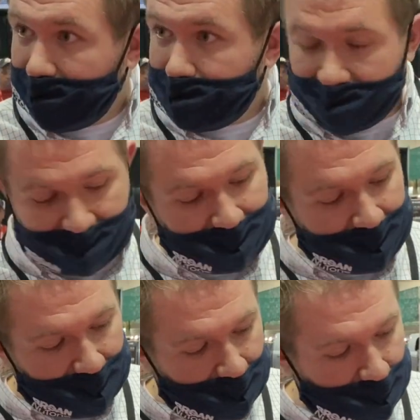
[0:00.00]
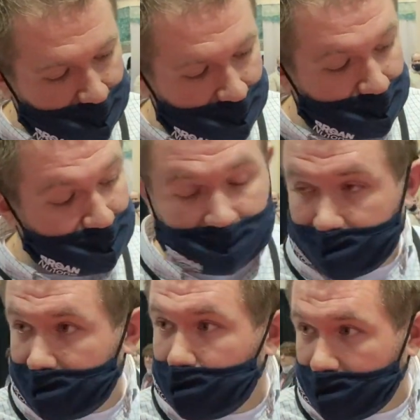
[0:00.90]
based on that algorithm, we
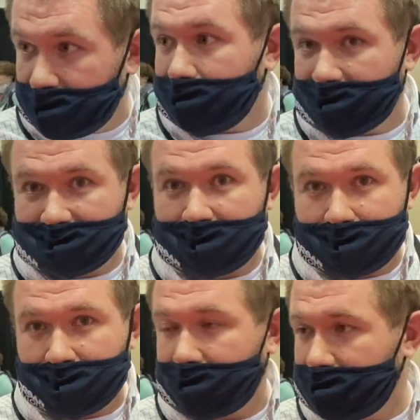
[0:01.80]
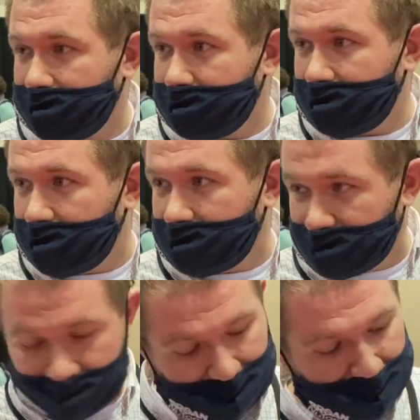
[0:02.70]
determine when the best time of that uh,
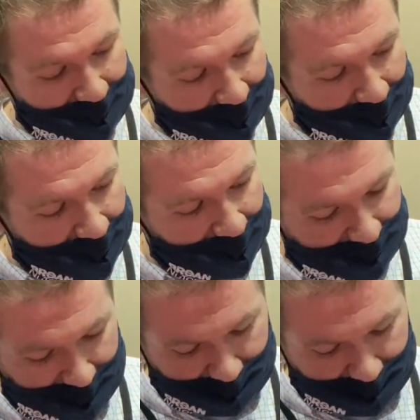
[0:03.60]
day to bring that air in.